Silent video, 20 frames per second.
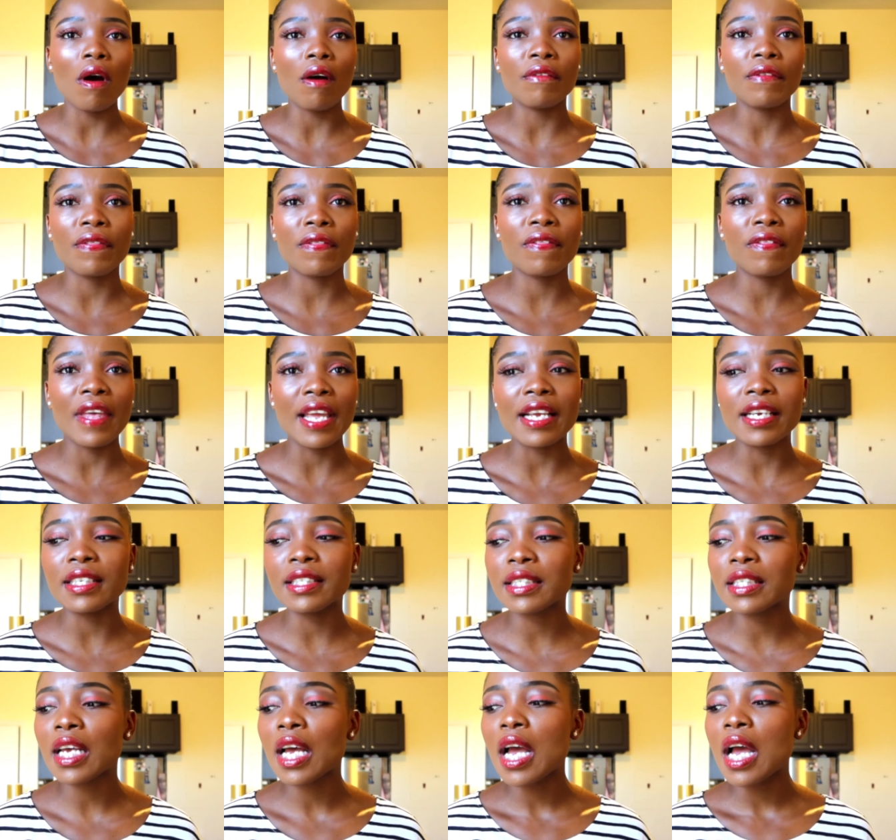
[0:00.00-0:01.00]
of
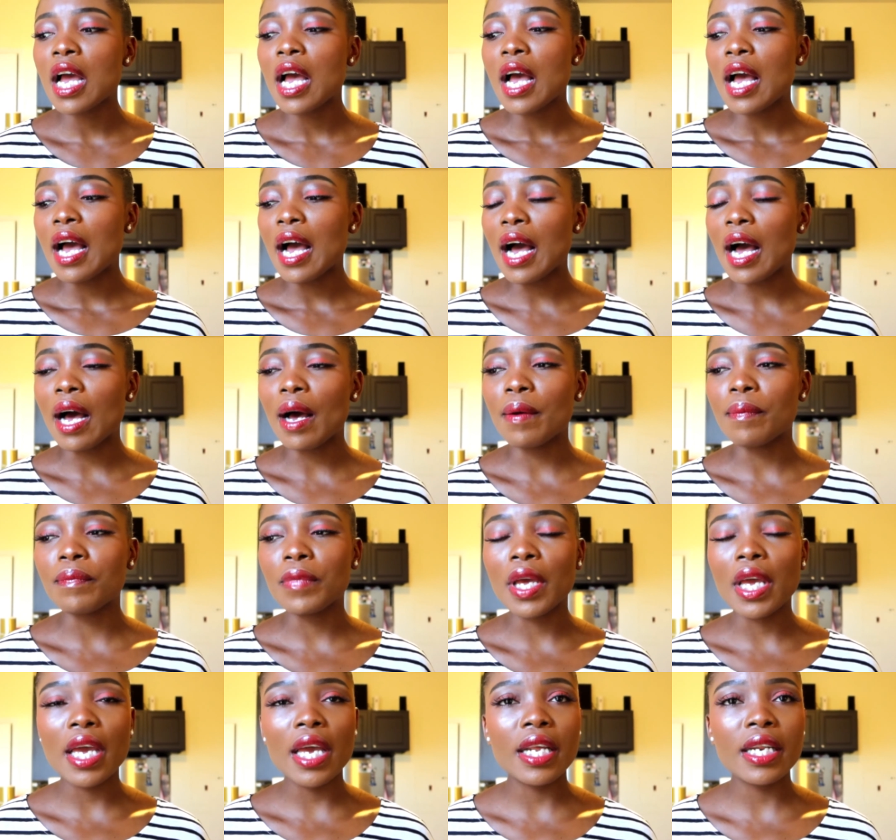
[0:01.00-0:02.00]
things.
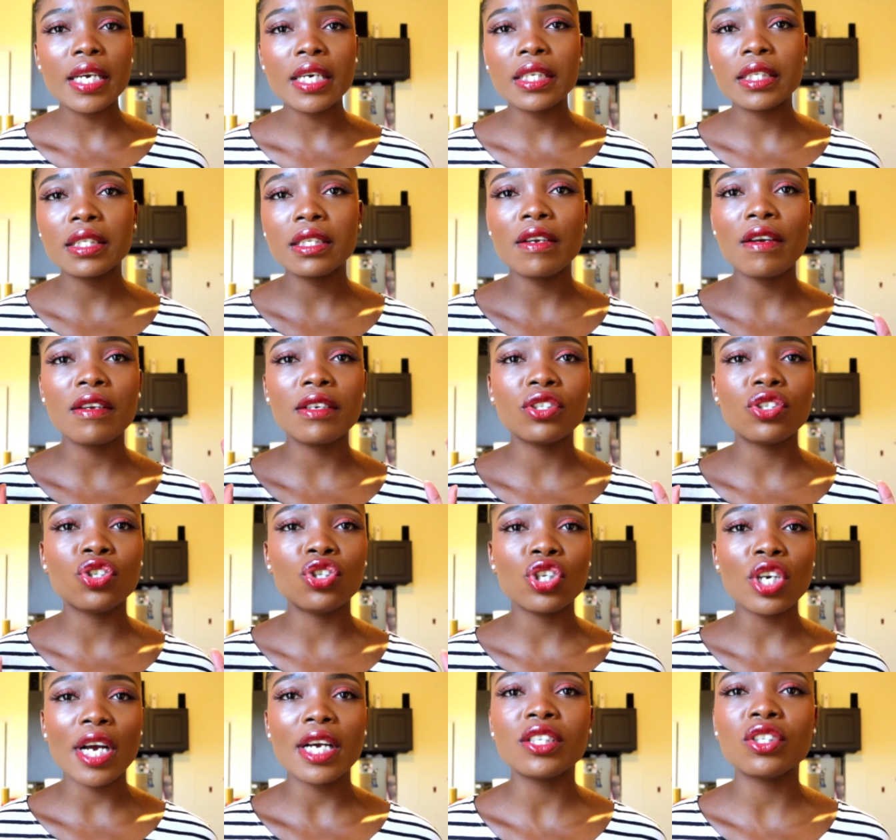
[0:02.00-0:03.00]
It is
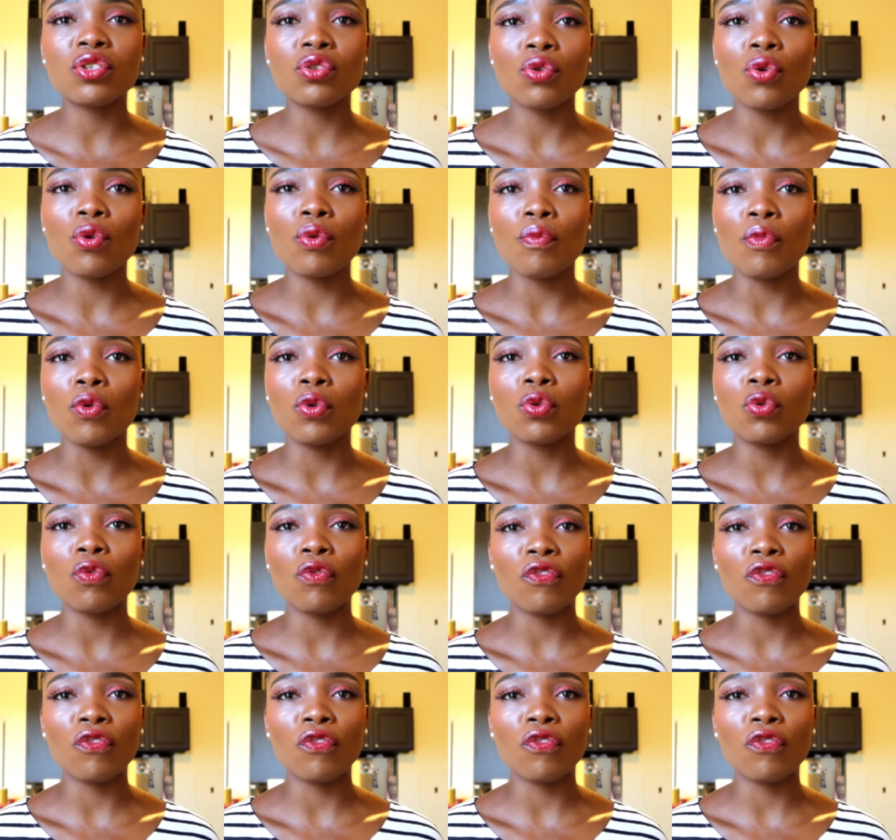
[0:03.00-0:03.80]
just normal to